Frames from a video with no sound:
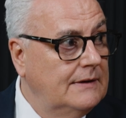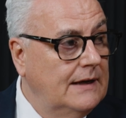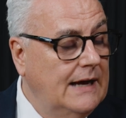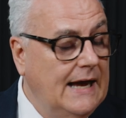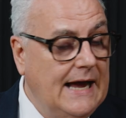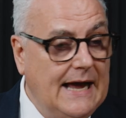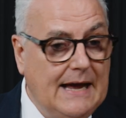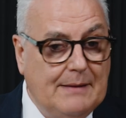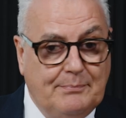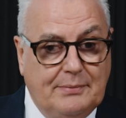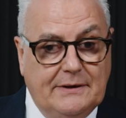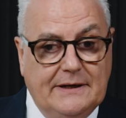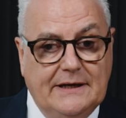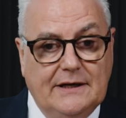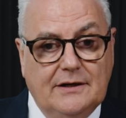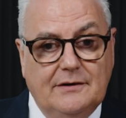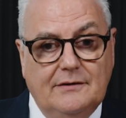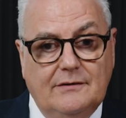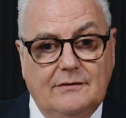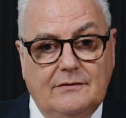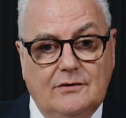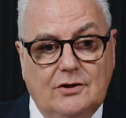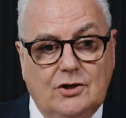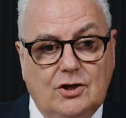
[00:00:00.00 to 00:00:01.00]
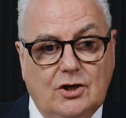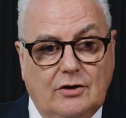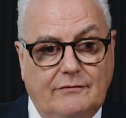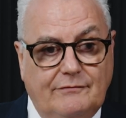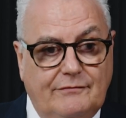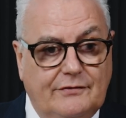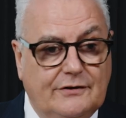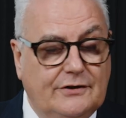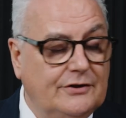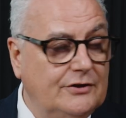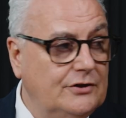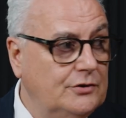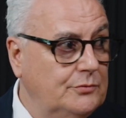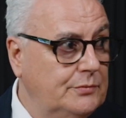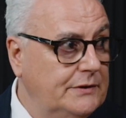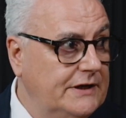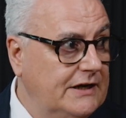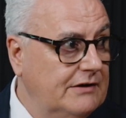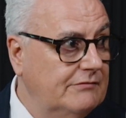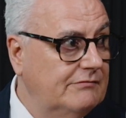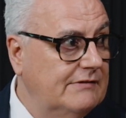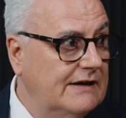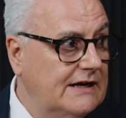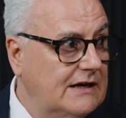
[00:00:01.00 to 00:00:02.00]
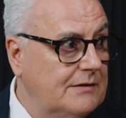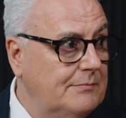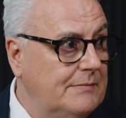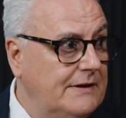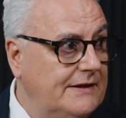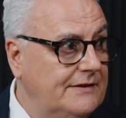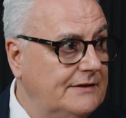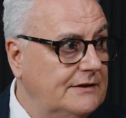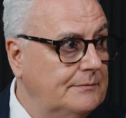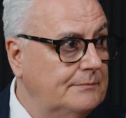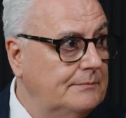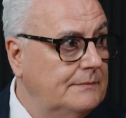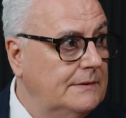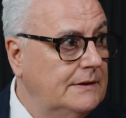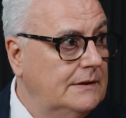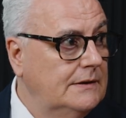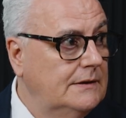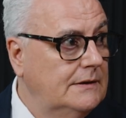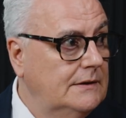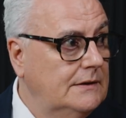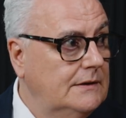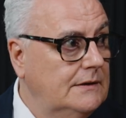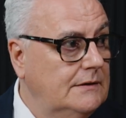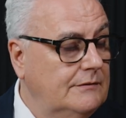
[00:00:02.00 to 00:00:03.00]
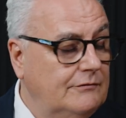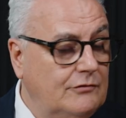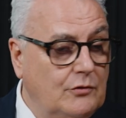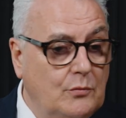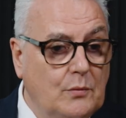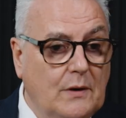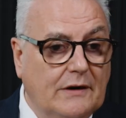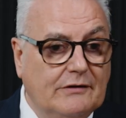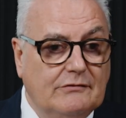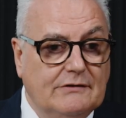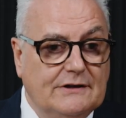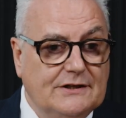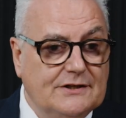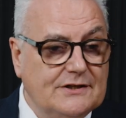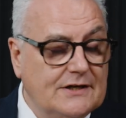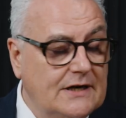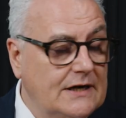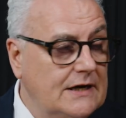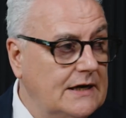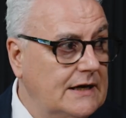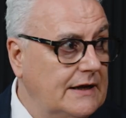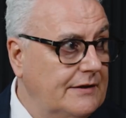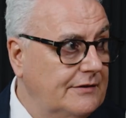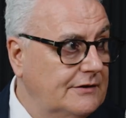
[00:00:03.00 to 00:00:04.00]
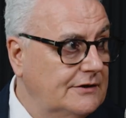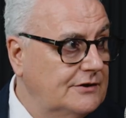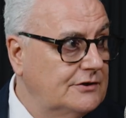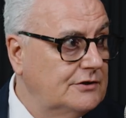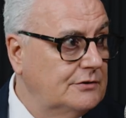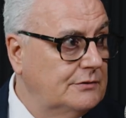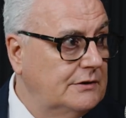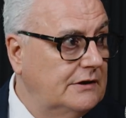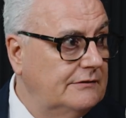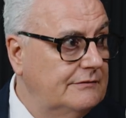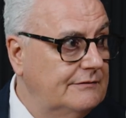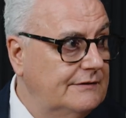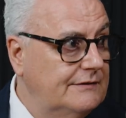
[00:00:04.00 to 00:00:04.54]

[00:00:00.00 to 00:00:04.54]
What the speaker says: happy and confident that we can recommend them for one reason or another to our